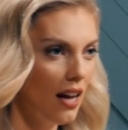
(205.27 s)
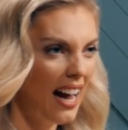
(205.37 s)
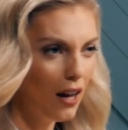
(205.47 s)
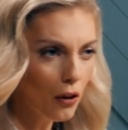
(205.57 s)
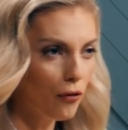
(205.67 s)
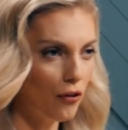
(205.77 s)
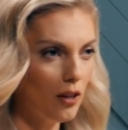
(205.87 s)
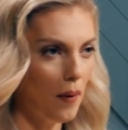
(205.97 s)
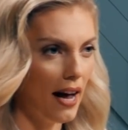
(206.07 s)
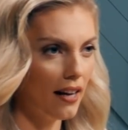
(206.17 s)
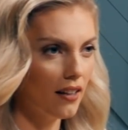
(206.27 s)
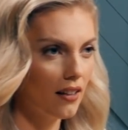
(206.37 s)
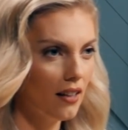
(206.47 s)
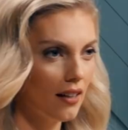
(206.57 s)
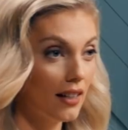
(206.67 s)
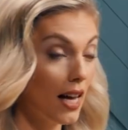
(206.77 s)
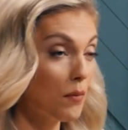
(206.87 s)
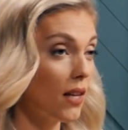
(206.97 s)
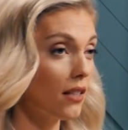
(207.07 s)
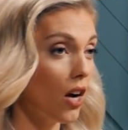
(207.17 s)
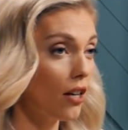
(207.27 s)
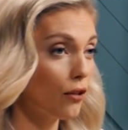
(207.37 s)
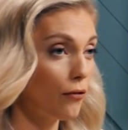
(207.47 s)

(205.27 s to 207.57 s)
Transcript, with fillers: Health Feedback claims that Doctor